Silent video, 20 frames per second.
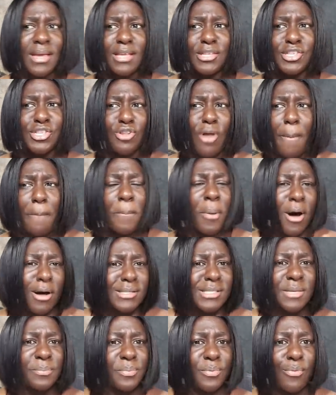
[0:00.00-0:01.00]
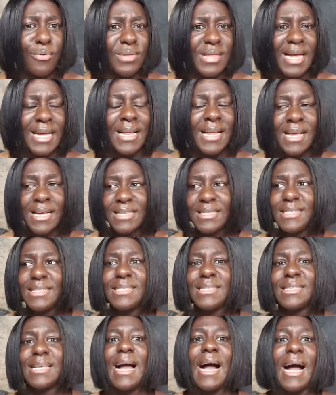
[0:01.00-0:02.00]
it's not possible that
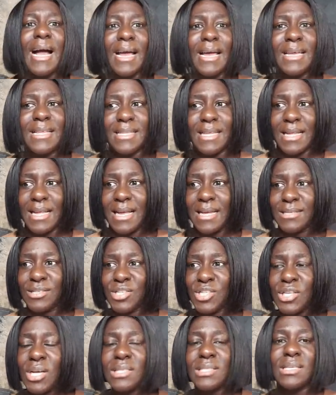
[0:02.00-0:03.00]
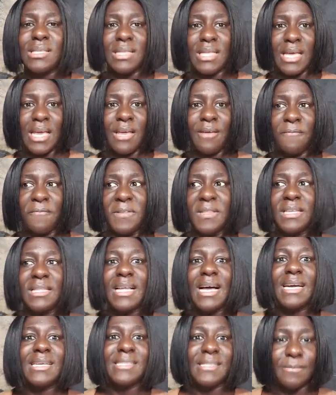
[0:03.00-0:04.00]
this guy that has suddenly
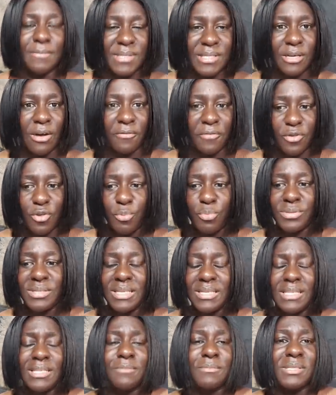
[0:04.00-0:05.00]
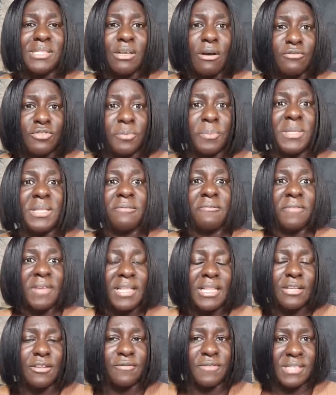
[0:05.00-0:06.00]
villainized himself, you know, presented himself to be the
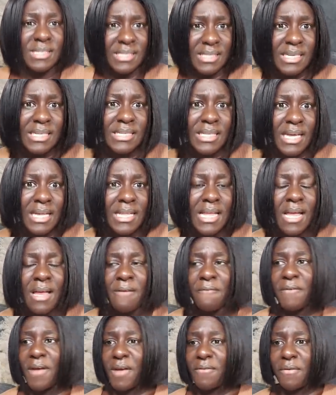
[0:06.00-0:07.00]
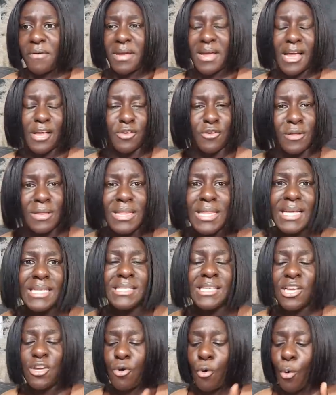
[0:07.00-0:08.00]
villain of the season, very, very
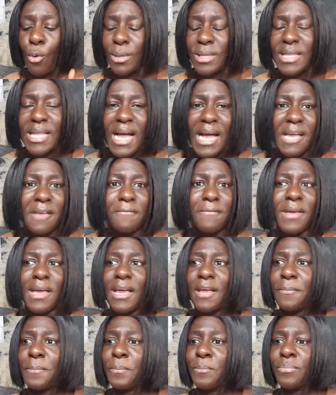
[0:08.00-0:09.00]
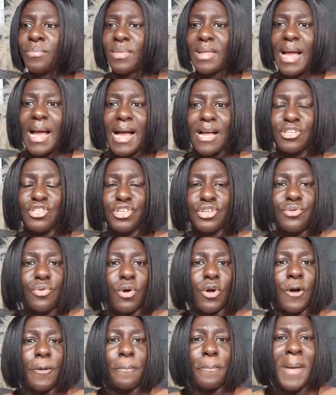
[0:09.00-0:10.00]
calculating, conniving, and, you
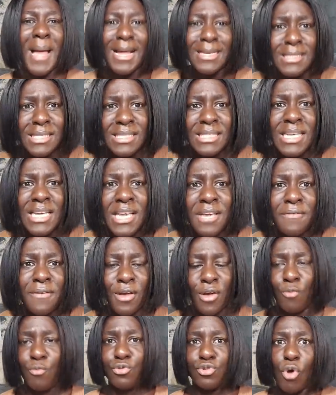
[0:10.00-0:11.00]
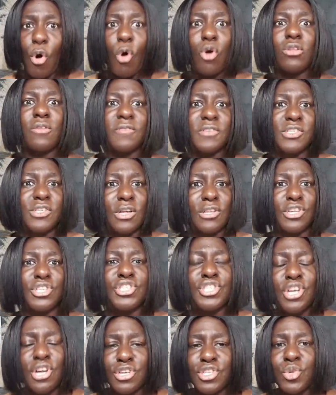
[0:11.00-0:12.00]
know, competitive, would all of a
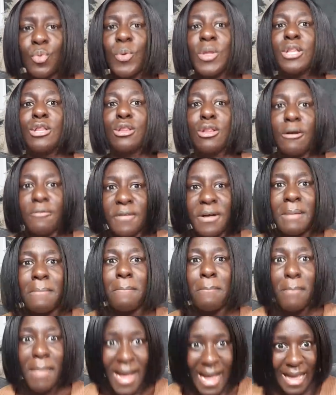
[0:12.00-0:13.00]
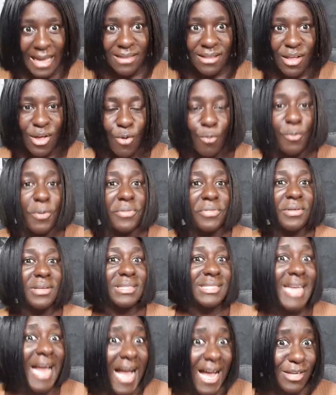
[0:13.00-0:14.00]
sudden turn to a lover man
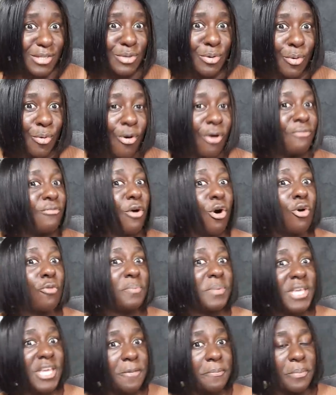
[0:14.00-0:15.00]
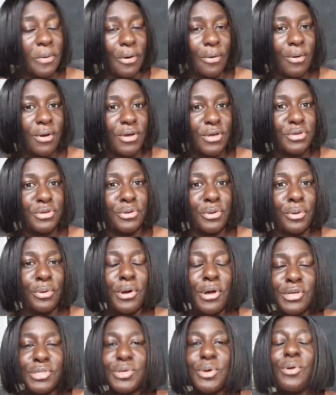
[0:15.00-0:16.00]
with Thato of all people, you know?
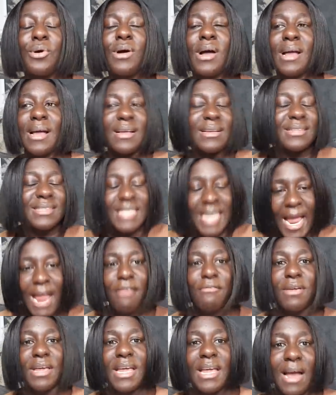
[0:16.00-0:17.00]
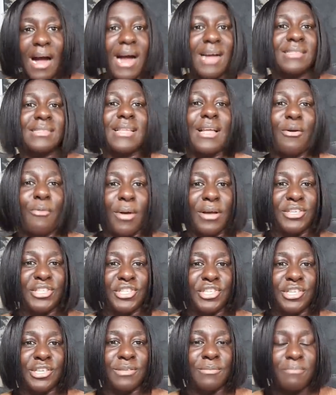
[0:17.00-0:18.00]
So Terry asked that
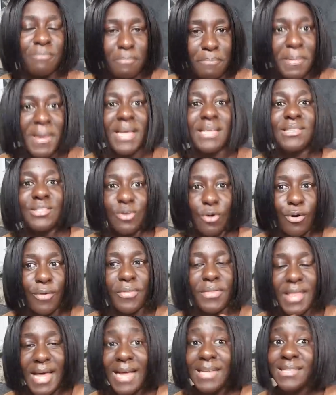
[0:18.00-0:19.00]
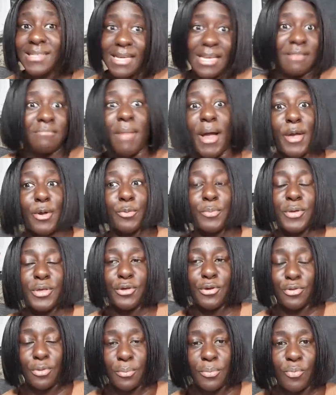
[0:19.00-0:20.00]
question based on that, in my
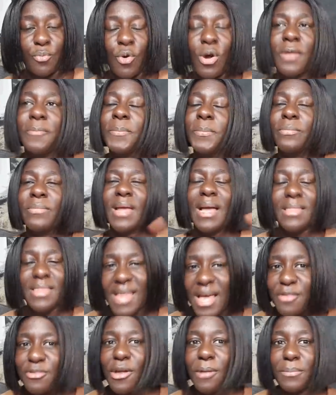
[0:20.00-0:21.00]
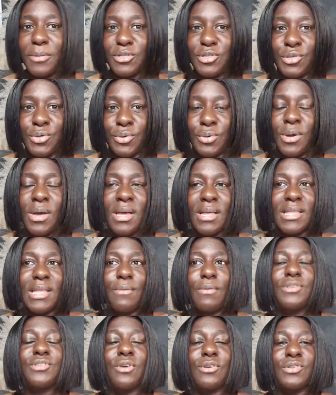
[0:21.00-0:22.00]
opinion, number one. And then number two,
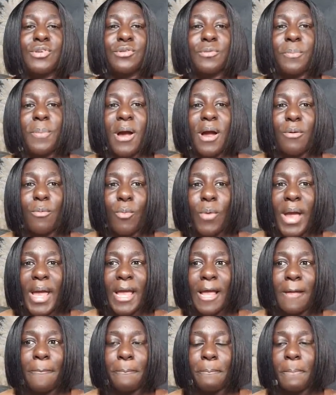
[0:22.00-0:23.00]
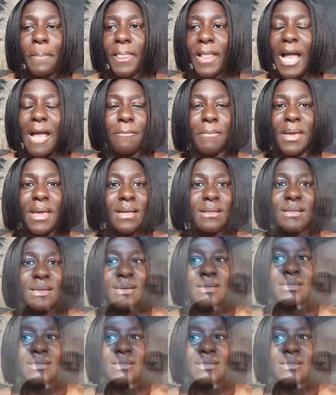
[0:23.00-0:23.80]
there was also the part where, I mean,